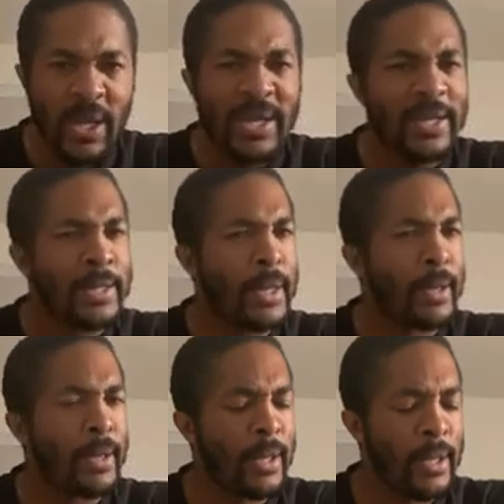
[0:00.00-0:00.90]
Now
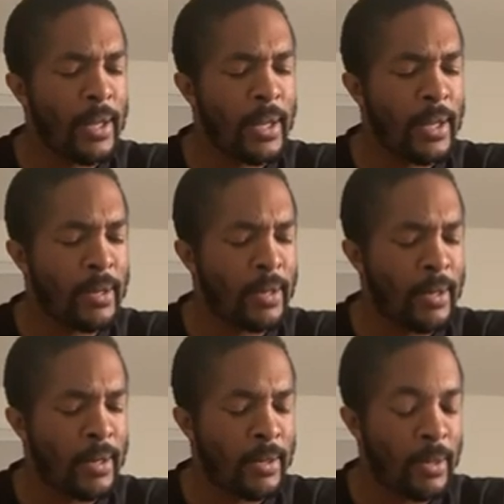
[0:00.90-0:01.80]
hang
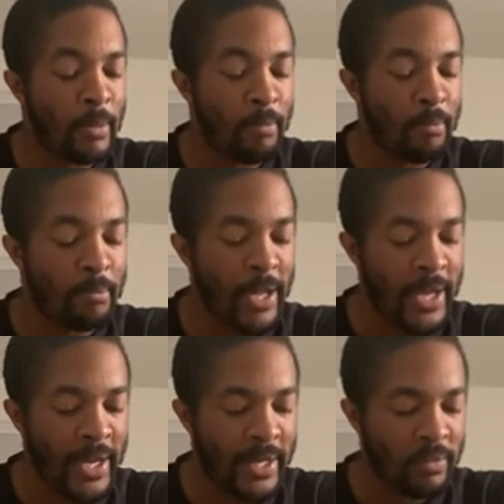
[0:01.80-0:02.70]
on a
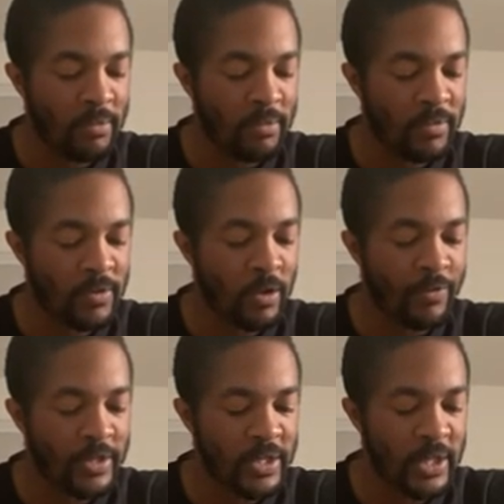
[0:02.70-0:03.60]
minute,
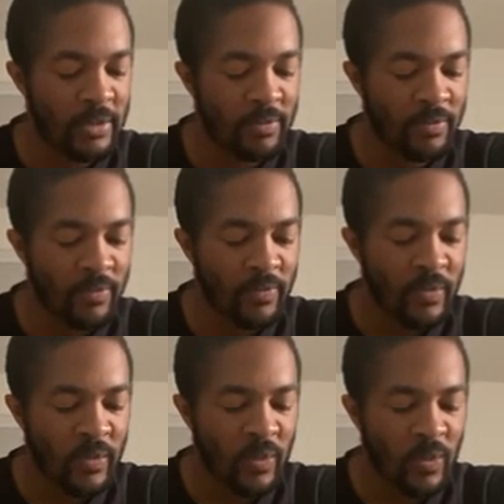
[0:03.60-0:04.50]
Sophie said.
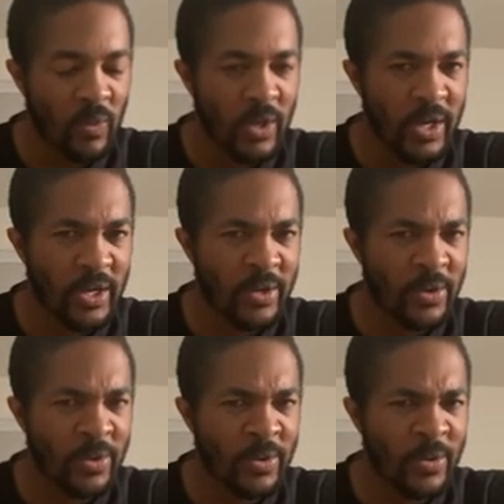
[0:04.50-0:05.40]
Where do
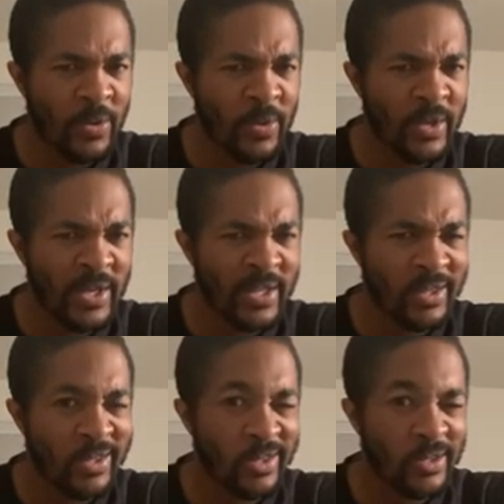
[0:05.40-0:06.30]
you
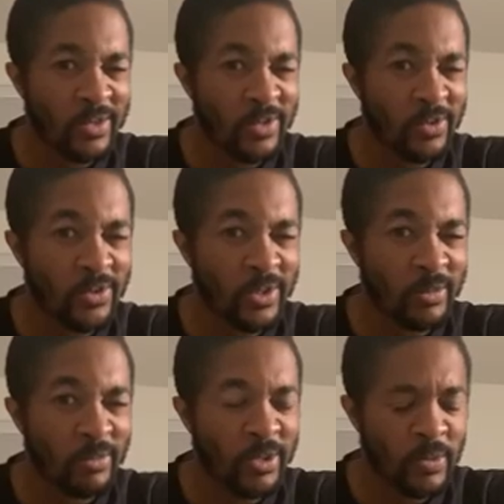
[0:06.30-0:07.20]
get these
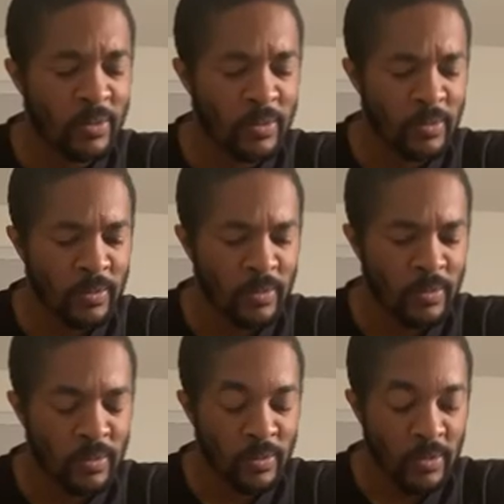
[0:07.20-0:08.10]
dreams?
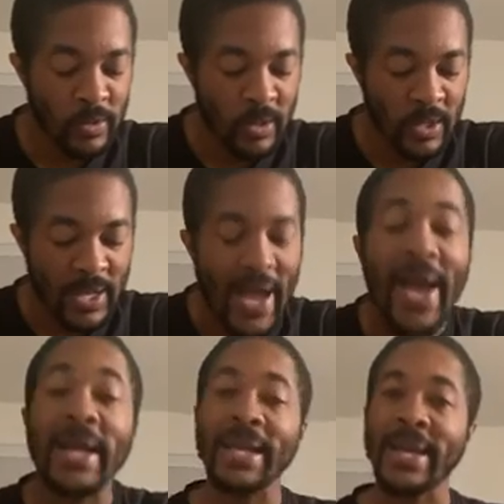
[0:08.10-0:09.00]
I
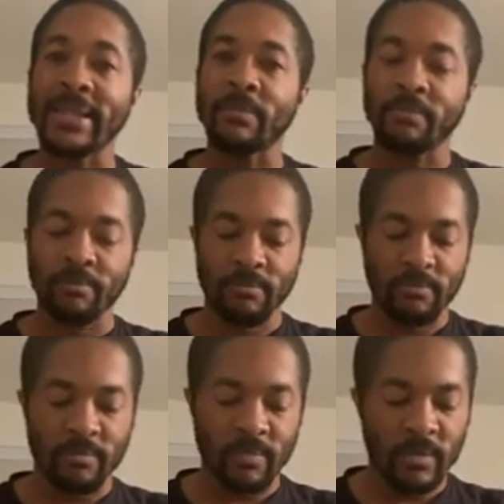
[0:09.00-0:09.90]
collect them,
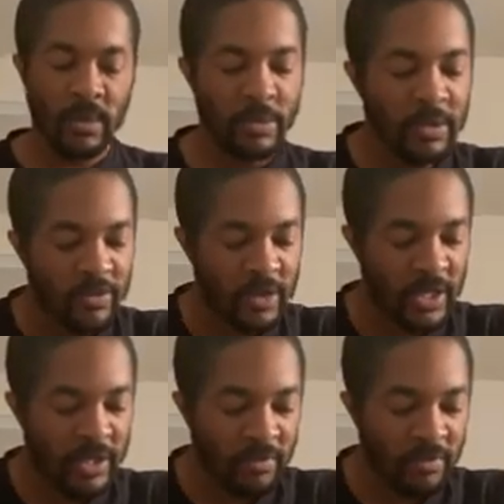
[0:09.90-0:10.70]
the BFG said,